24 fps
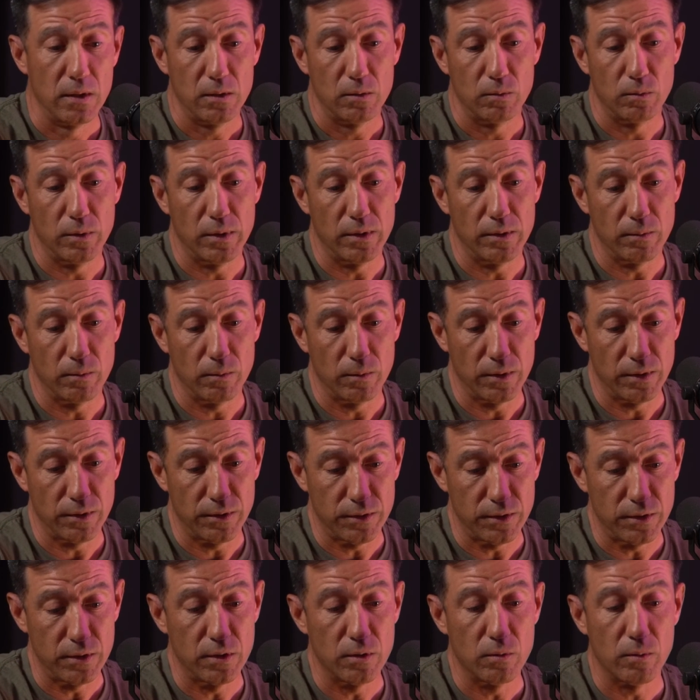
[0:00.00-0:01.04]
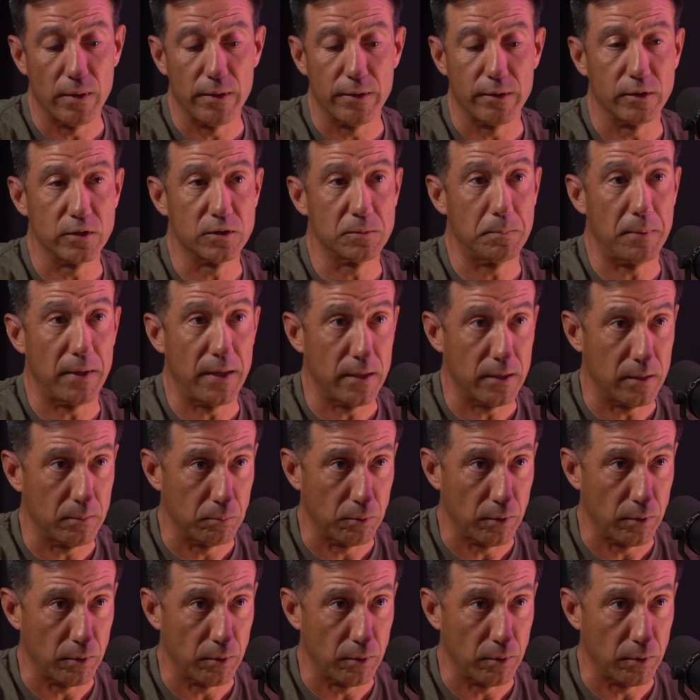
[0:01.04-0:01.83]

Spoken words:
you, whether it's Band of